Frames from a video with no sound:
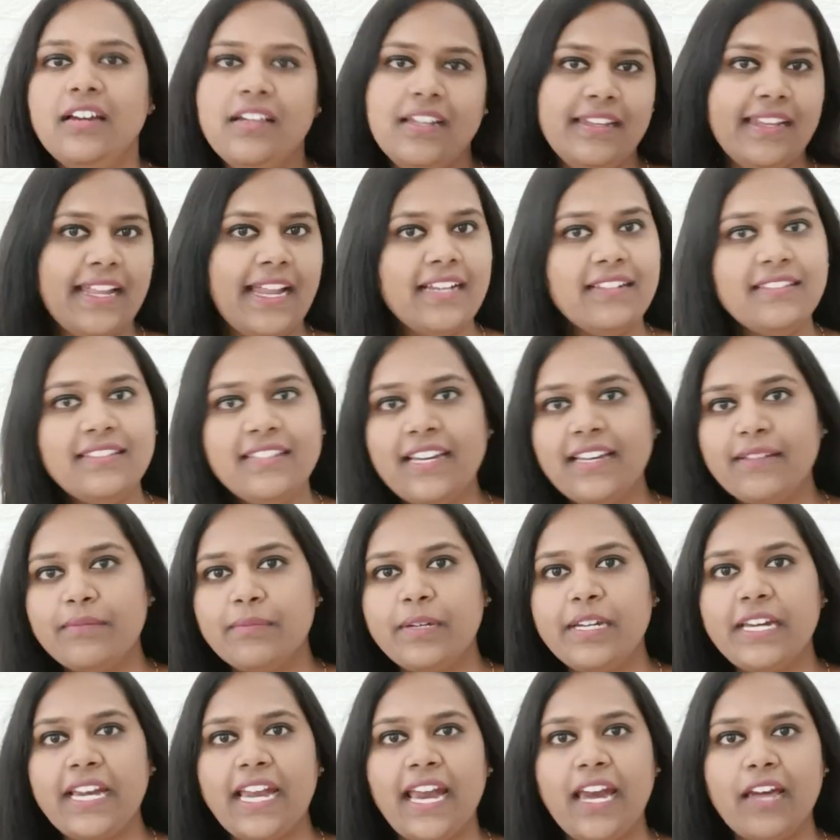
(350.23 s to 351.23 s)
Let there
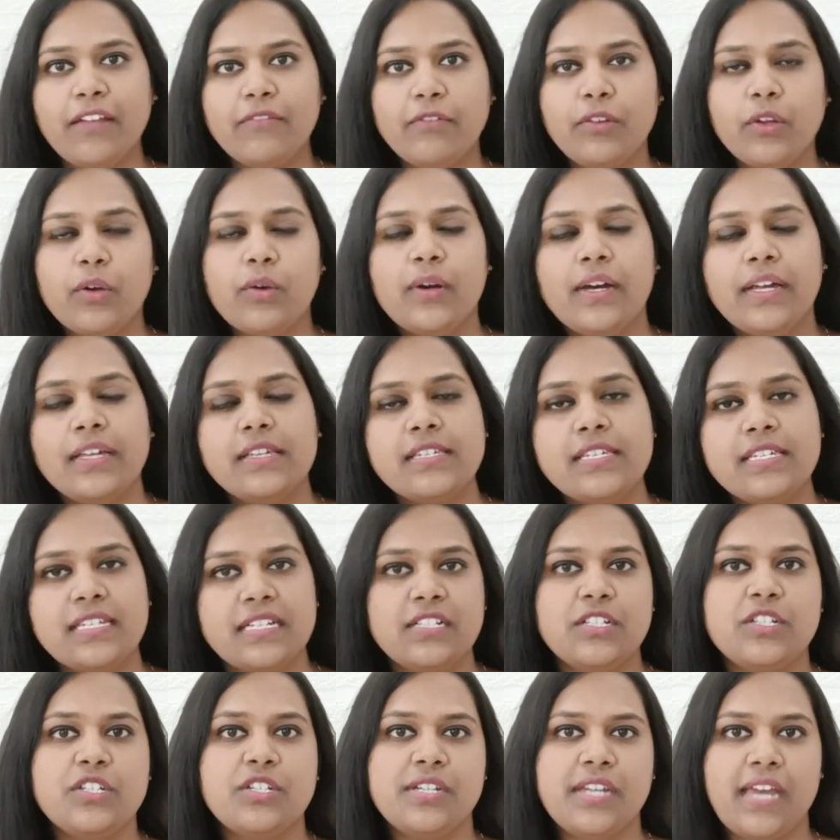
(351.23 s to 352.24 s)
be airflow and
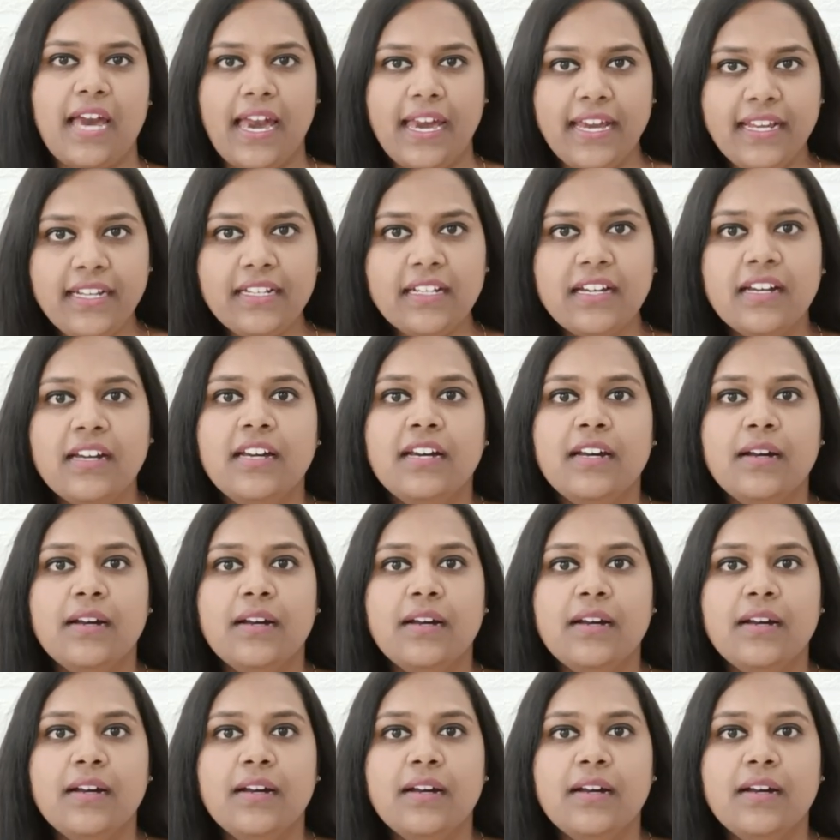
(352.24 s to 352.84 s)
sunshine.